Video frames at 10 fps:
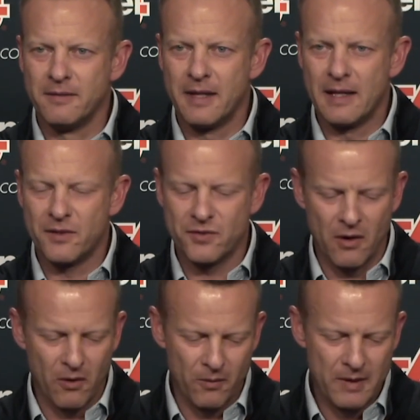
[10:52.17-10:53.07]
And
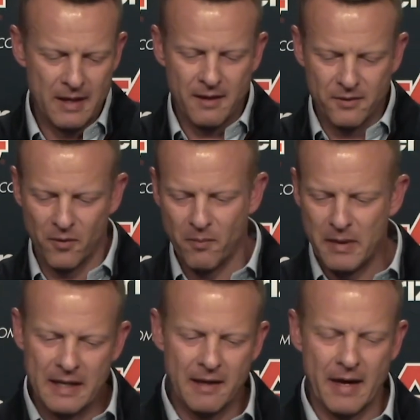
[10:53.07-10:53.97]
so to
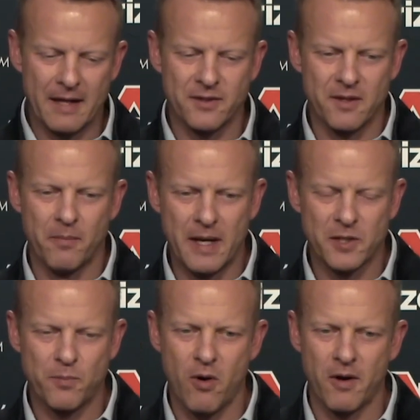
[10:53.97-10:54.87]
me, that's the
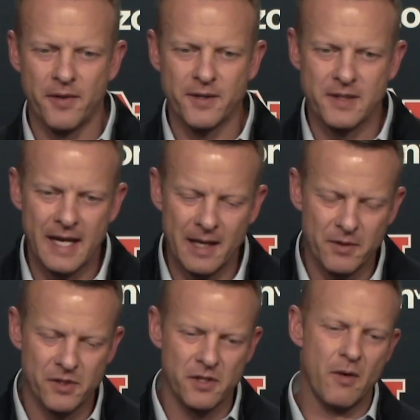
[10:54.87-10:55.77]
best part of this game,
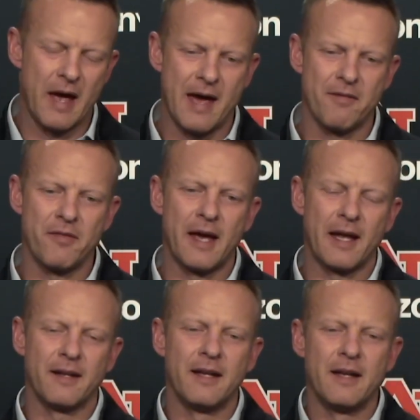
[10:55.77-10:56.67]
is that you have that